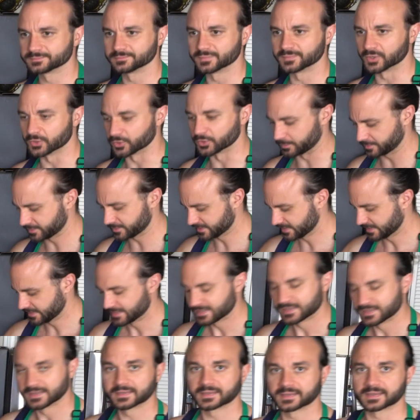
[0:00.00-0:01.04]
boom,
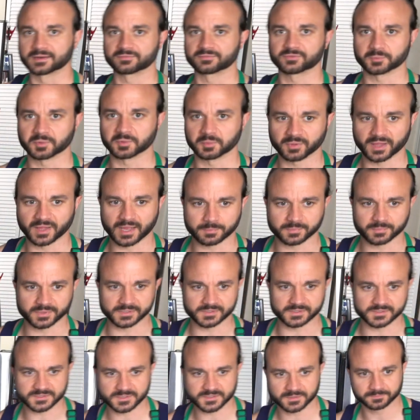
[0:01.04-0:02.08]
get it from your black
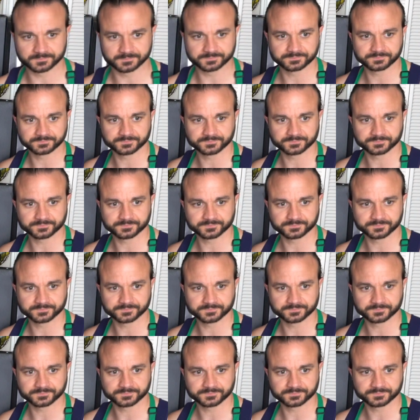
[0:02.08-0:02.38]
beans.